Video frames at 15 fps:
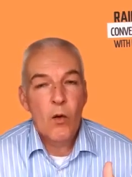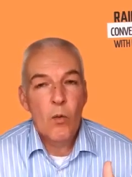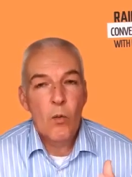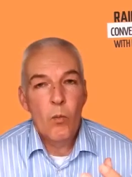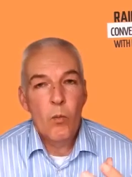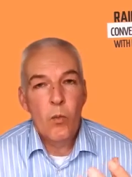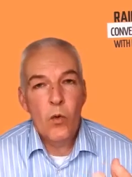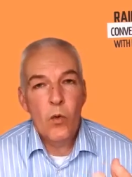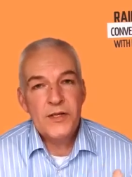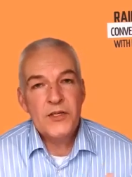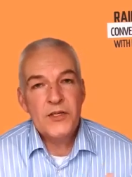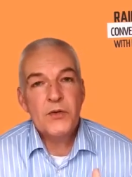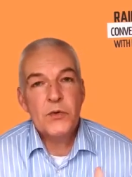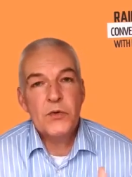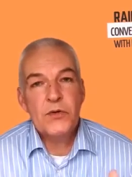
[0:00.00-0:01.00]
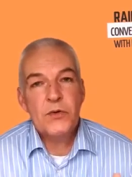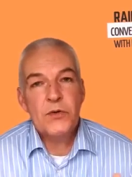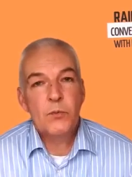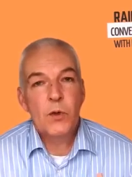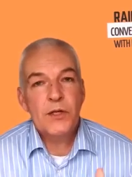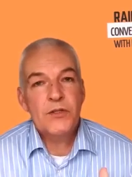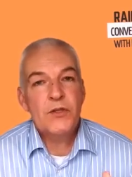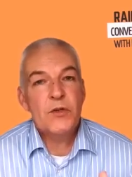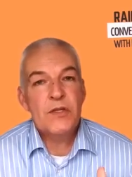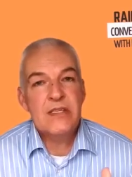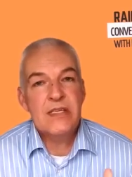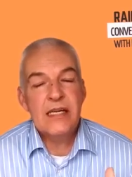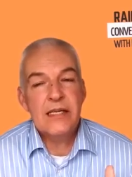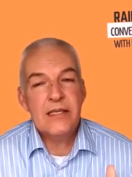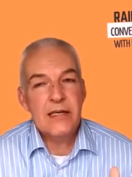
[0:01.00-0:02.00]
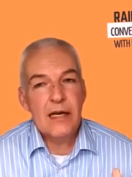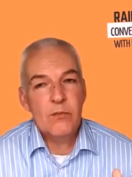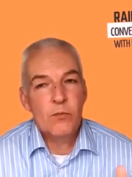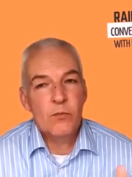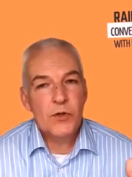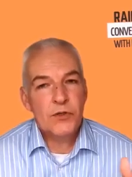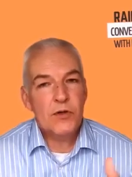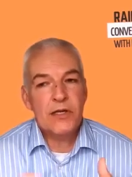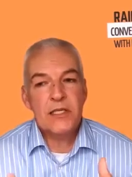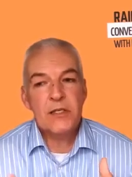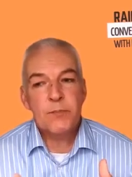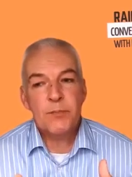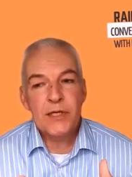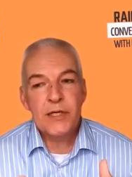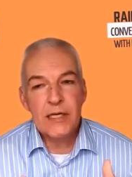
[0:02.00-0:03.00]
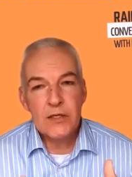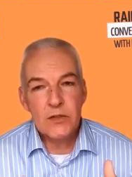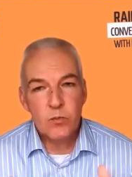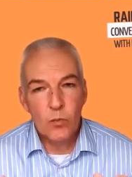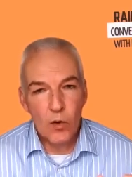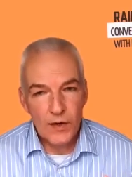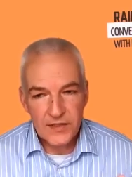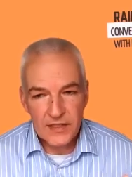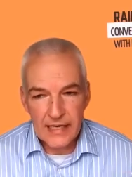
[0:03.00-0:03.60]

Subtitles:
what you did and what your experience was